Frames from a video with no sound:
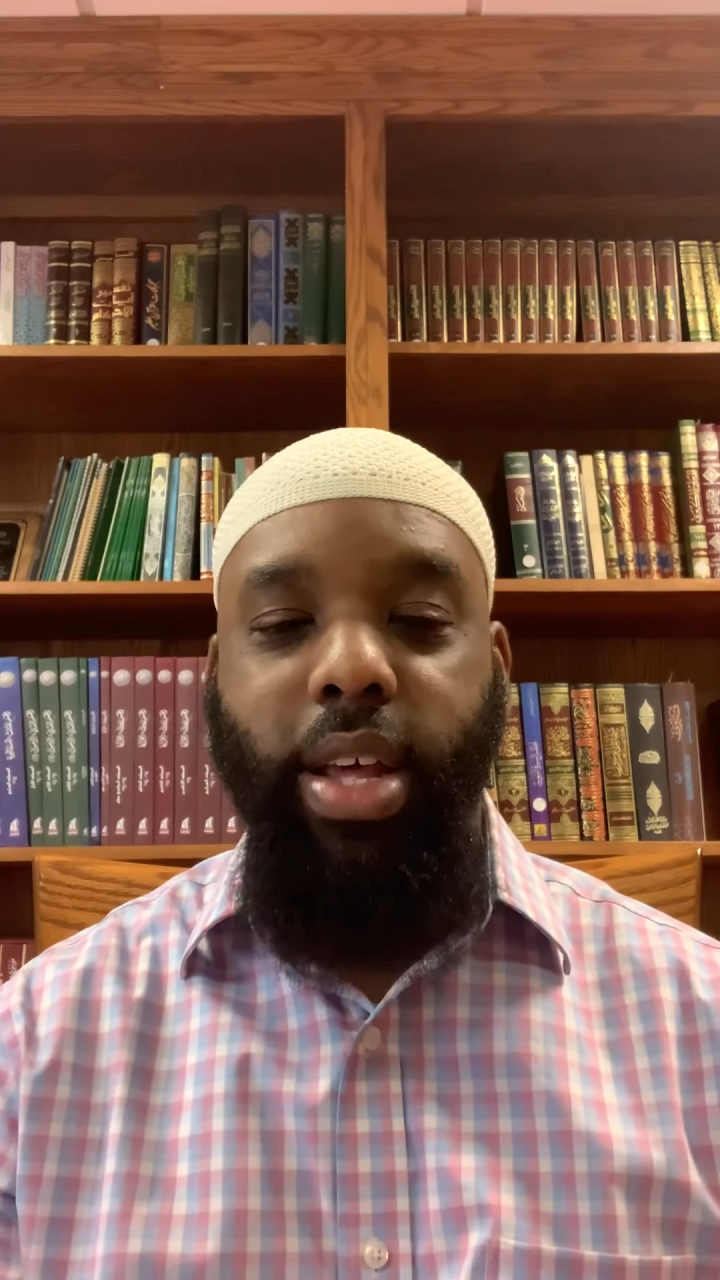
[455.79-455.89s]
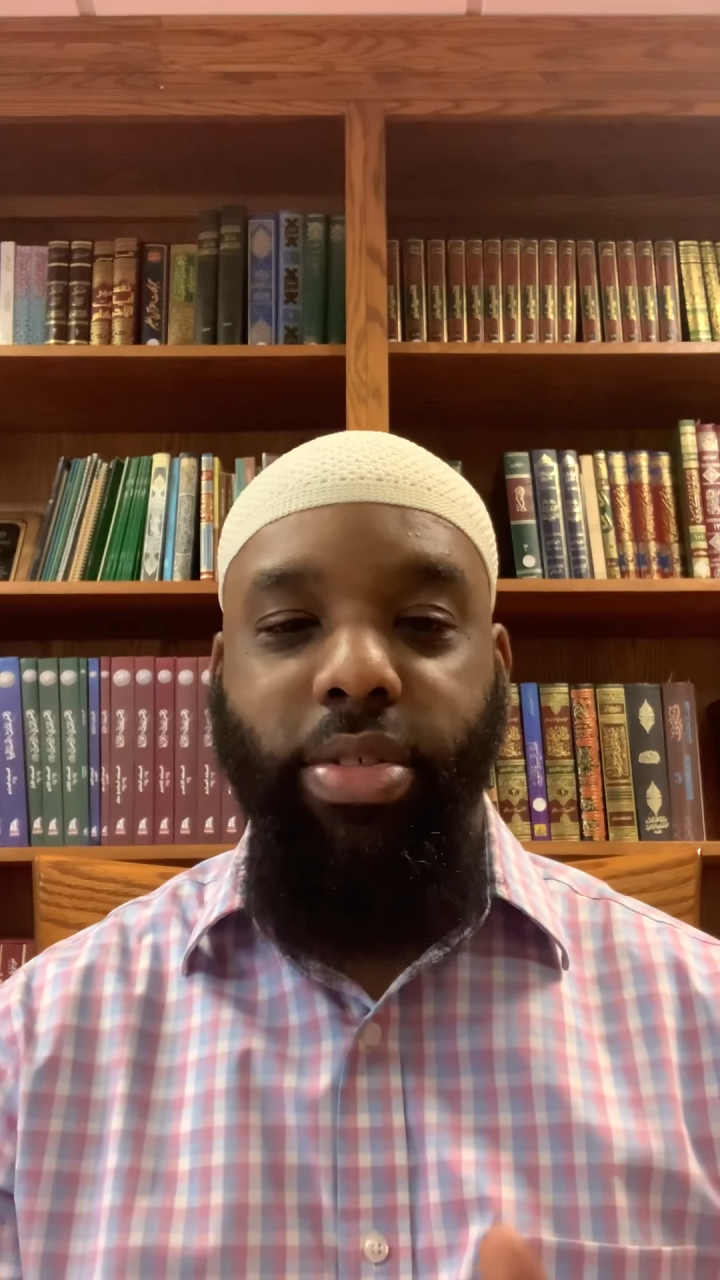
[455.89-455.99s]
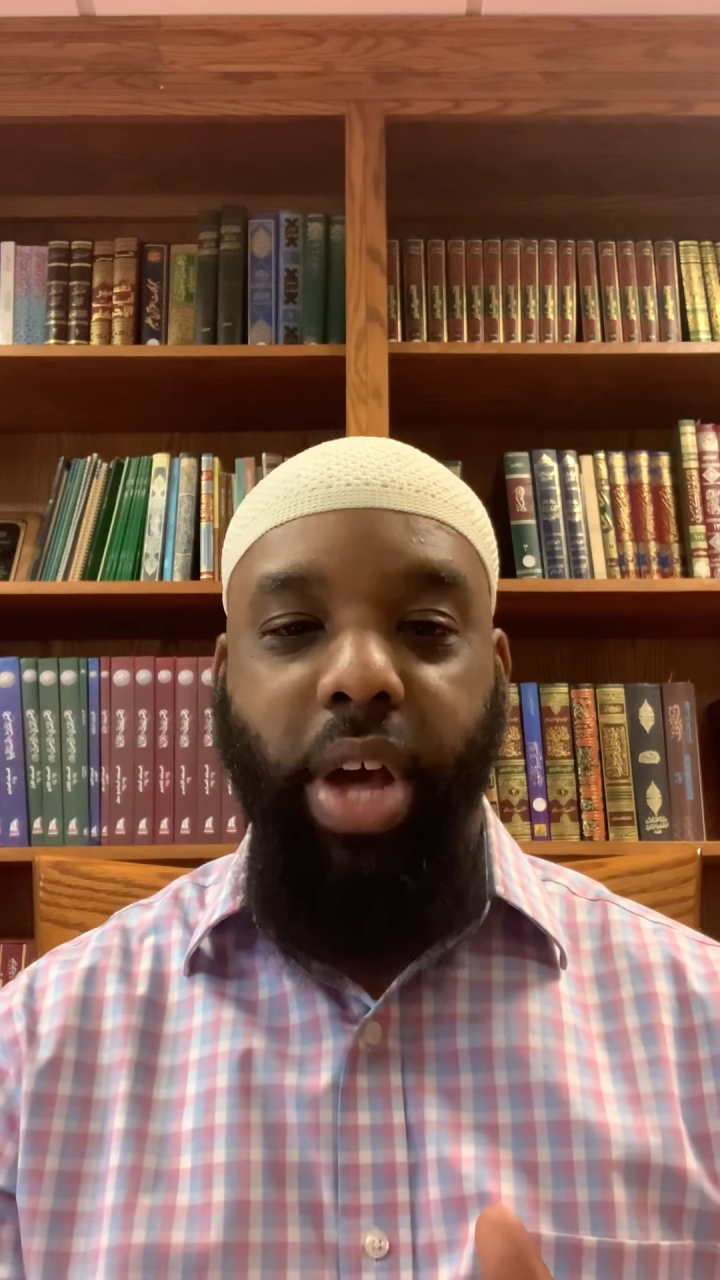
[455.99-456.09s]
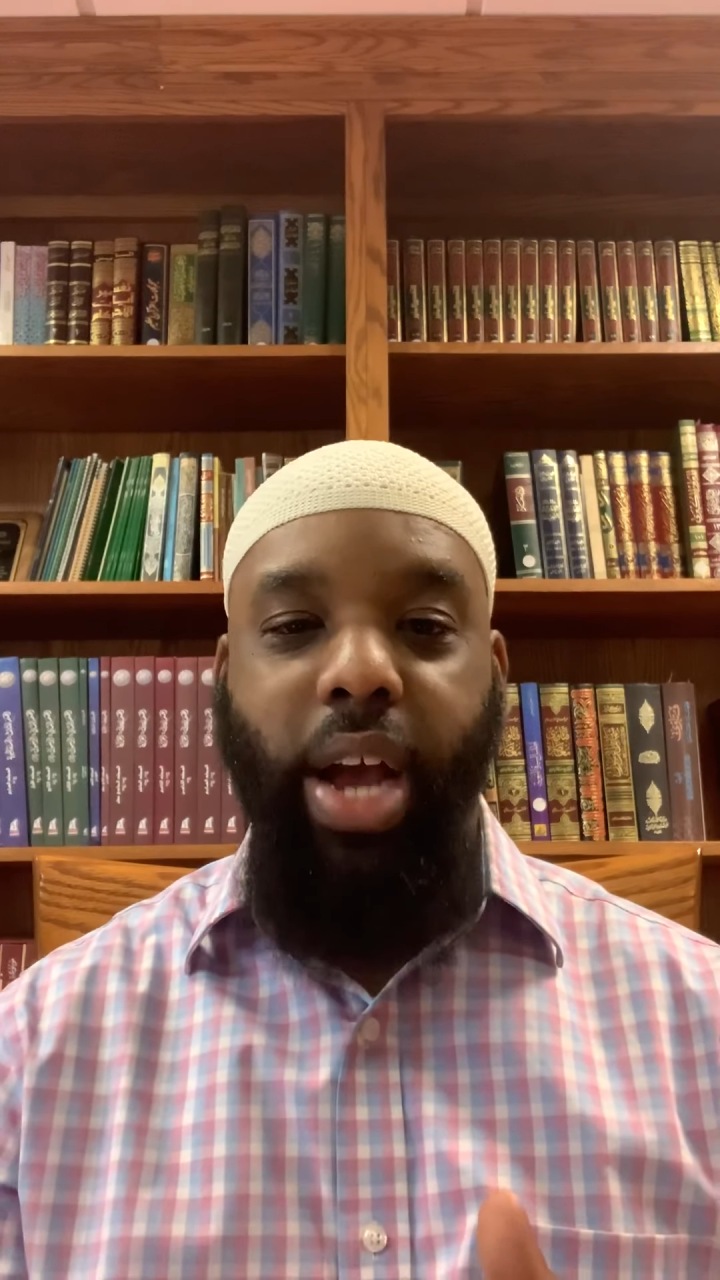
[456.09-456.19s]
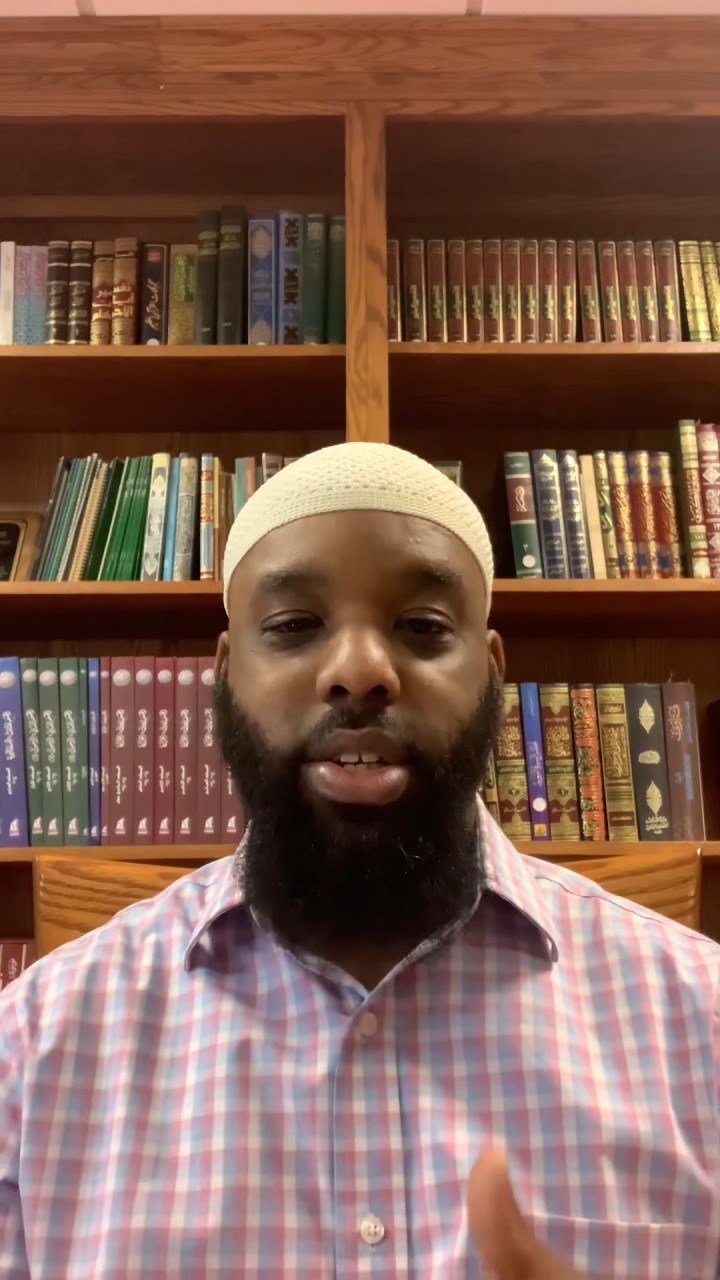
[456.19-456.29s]

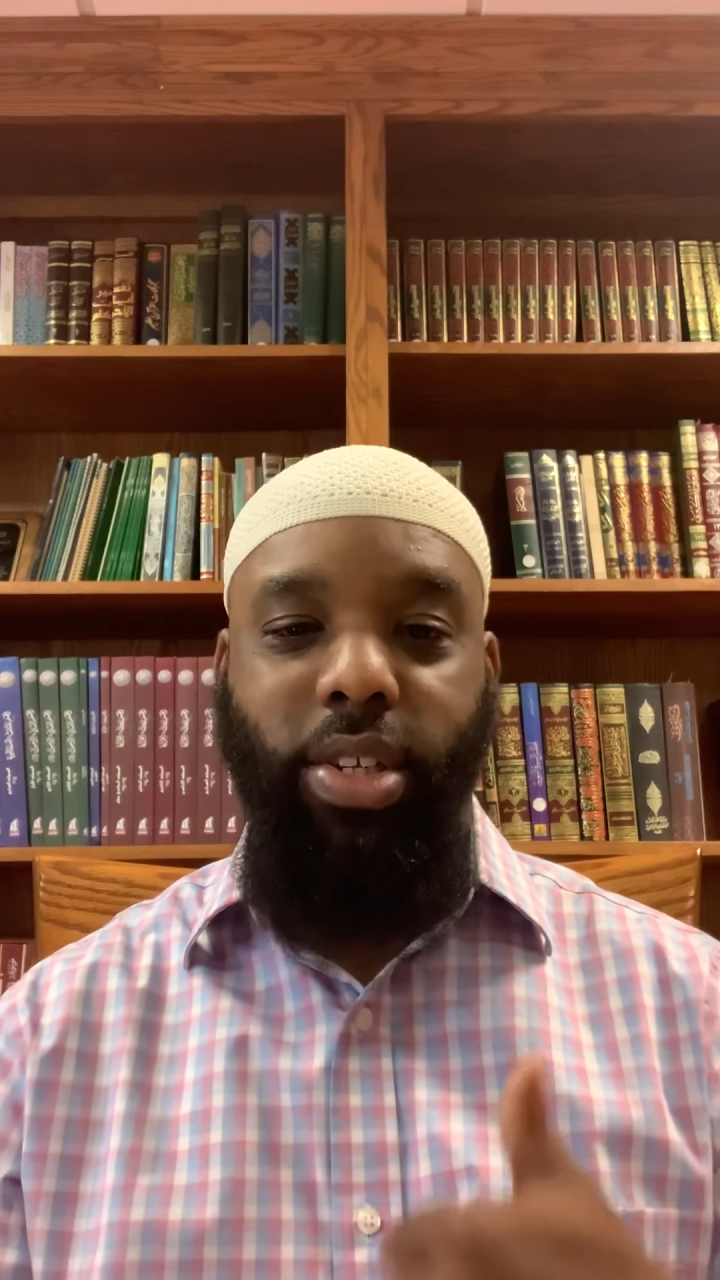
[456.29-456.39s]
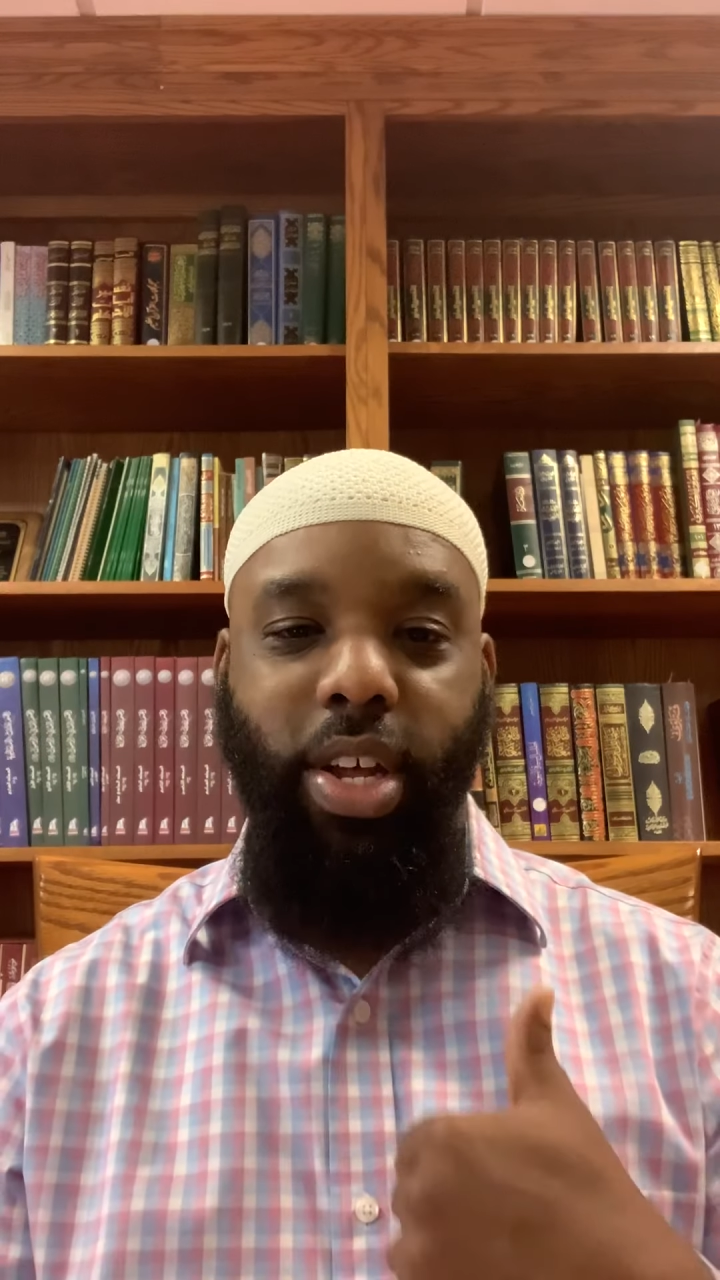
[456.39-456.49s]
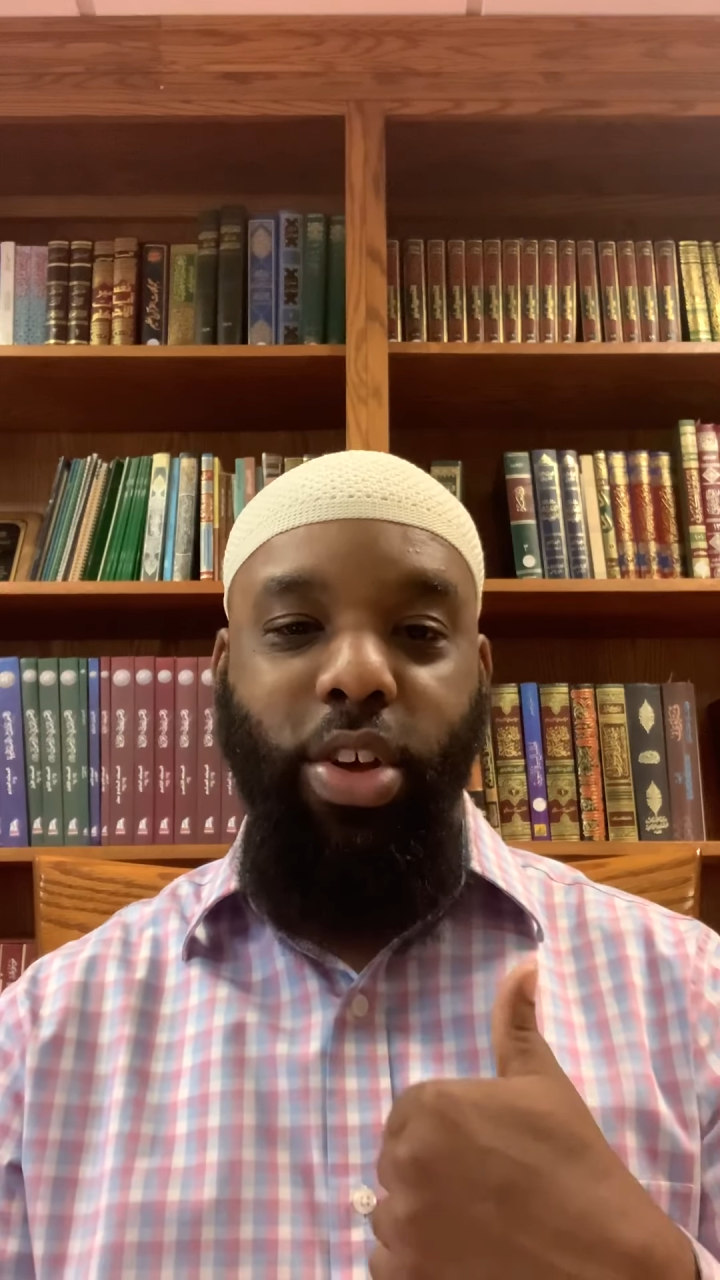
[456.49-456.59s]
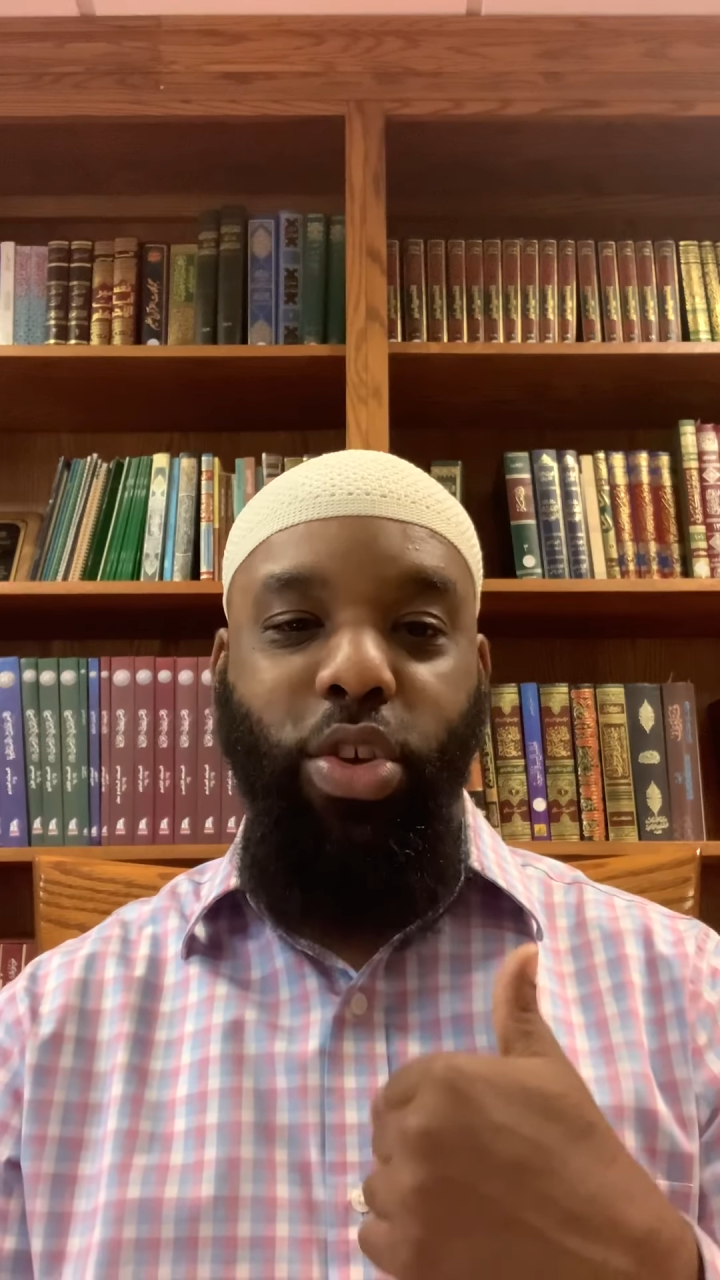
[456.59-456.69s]
that